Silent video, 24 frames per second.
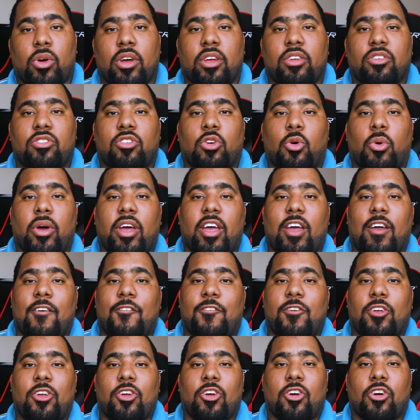So if
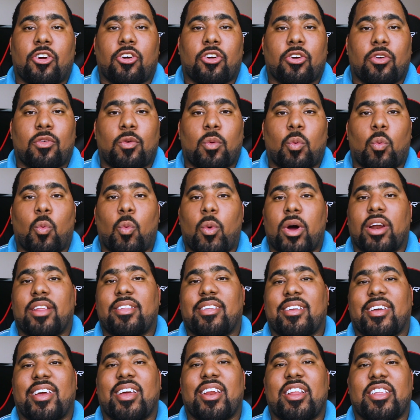you're wanting
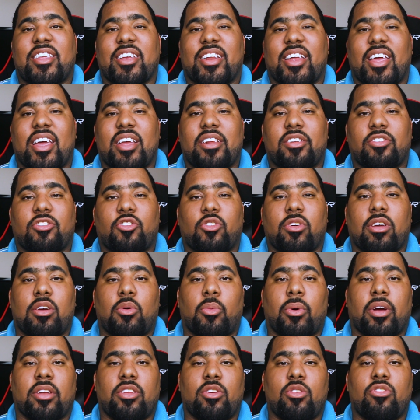to get into the industry
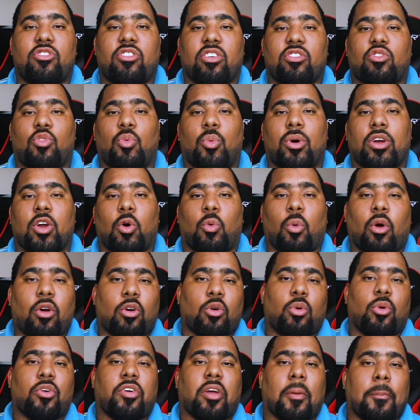where you just want to
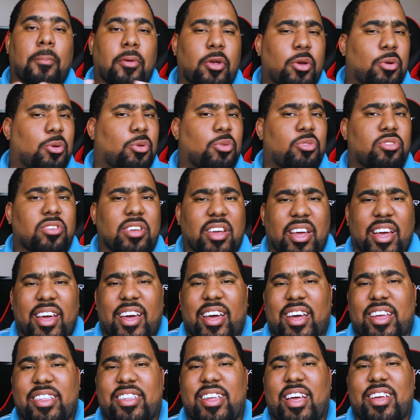work on computers
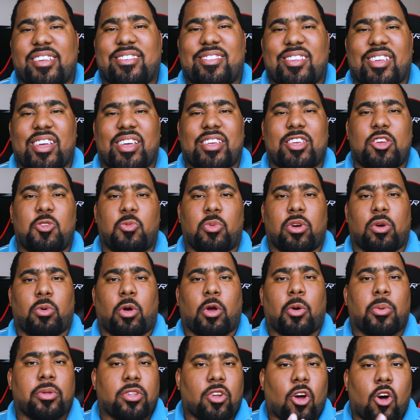and that's it, you want to
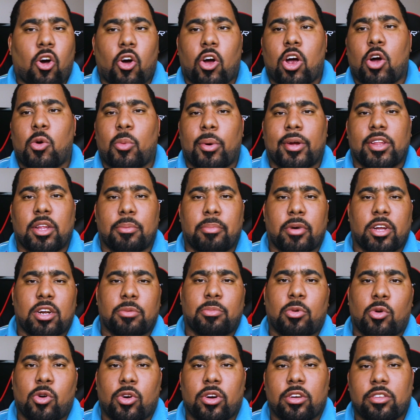work with the hardware, the
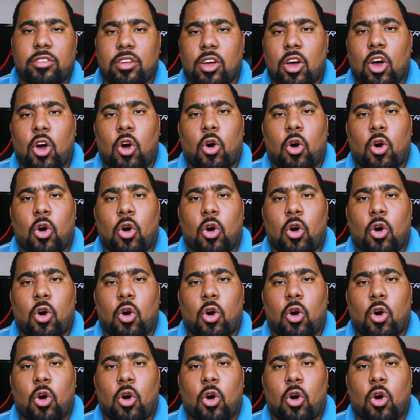motherboards,